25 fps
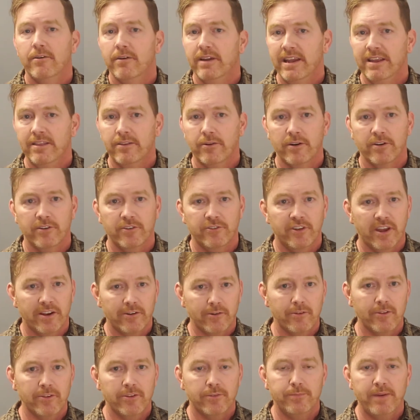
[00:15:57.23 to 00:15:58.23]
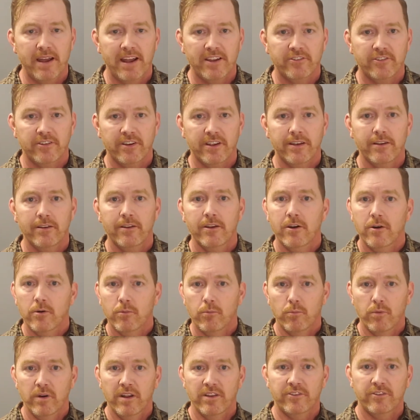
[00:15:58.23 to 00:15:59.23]
Either a general inspection,
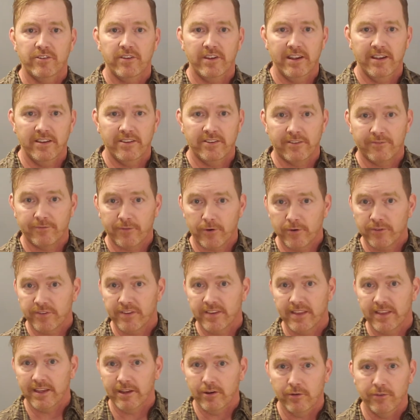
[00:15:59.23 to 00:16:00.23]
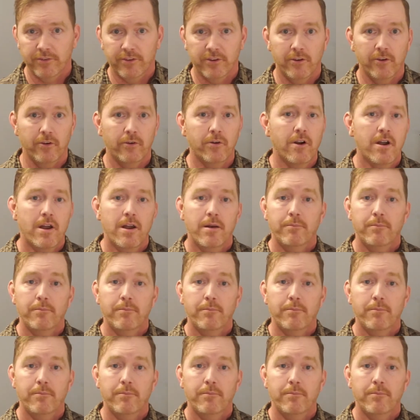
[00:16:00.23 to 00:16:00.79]
which is the first you'll do,